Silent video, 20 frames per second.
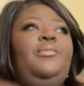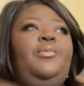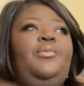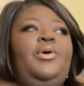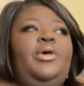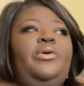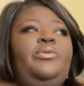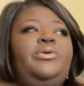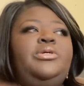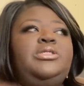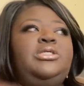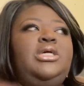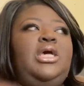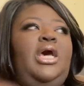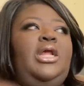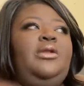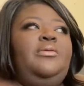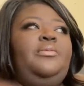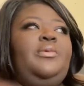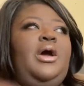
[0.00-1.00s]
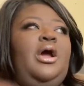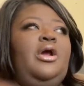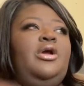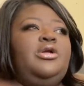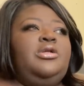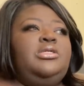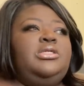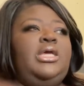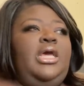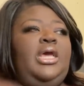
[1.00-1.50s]
It was kind of
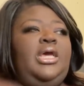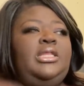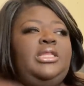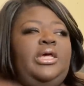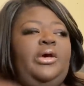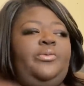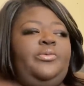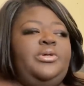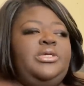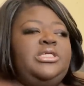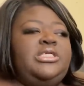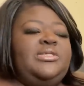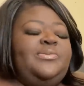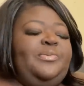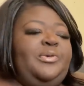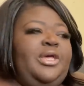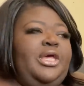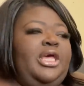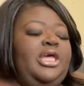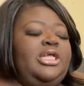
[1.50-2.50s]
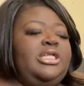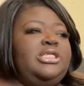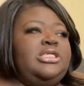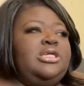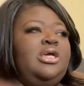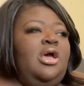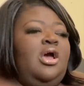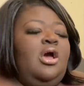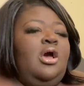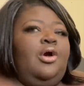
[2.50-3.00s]
our day that we spent
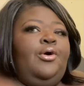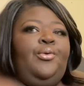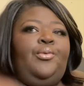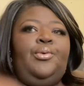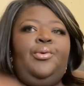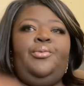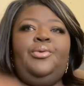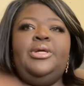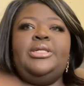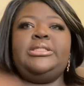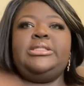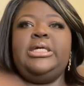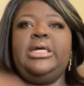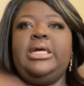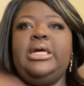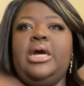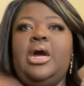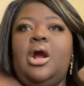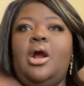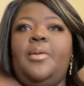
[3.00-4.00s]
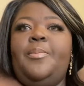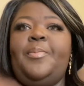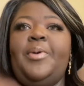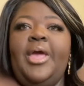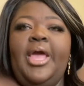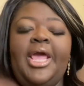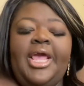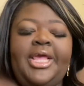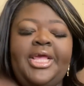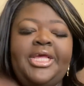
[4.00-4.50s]
when we did our
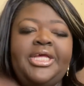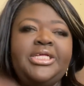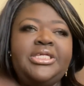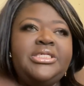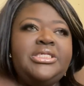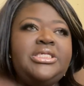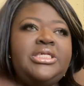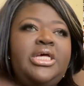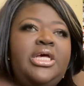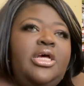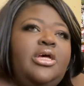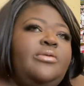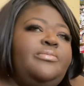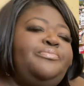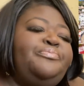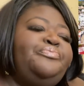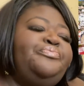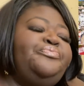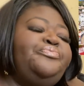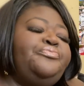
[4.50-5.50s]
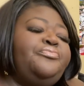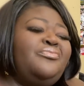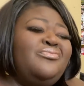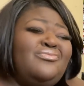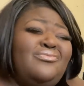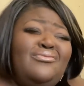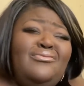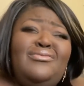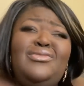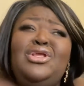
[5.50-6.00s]
paint and sip.
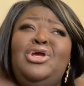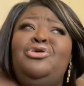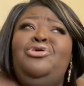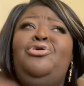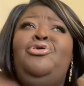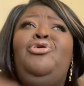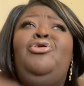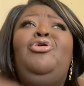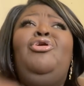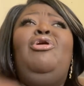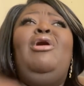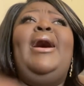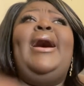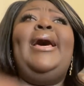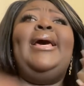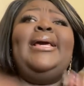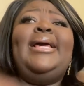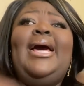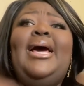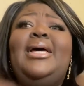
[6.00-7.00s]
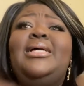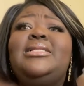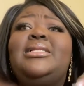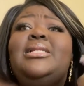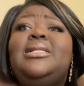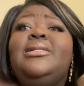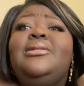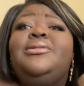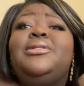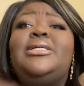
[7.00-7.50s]
Girl, I got,
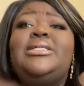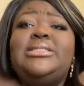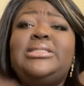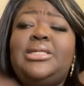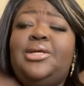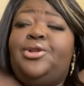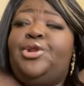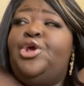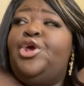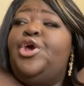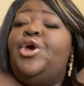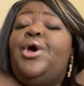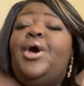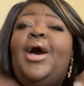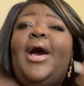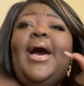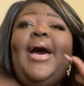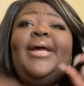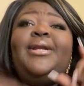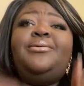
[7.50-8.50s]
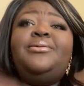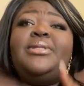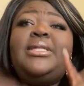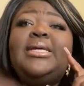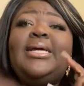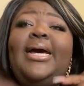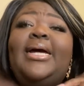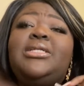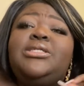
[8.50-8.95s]
listen, I don't think I